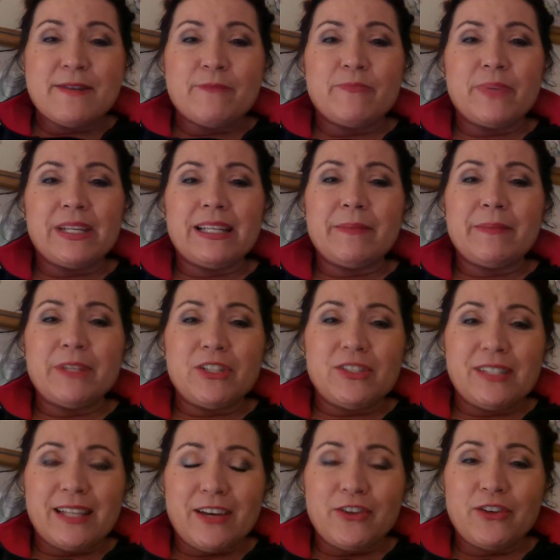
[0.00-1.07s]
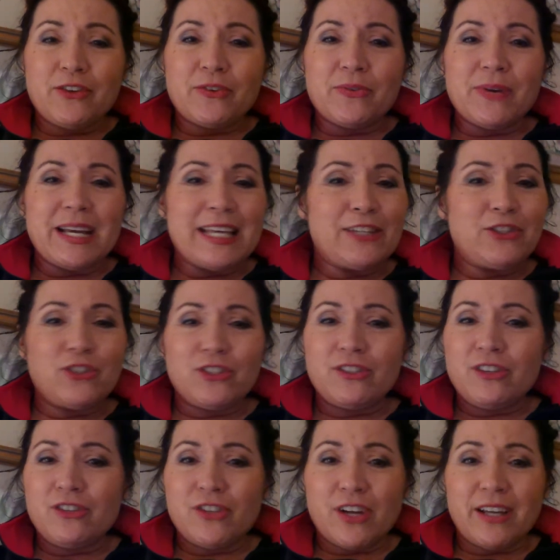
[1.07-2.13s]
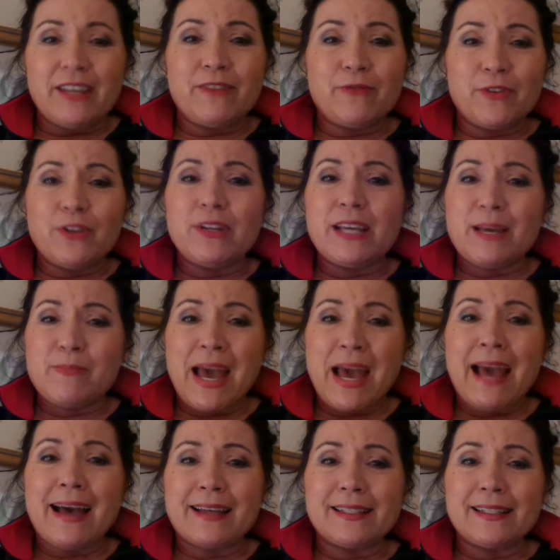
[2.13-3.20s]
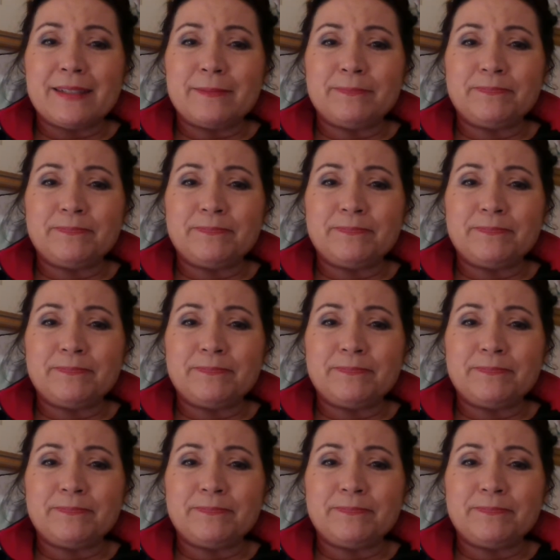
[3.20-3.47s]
But let me just tell you, it's just a giant for you to get past.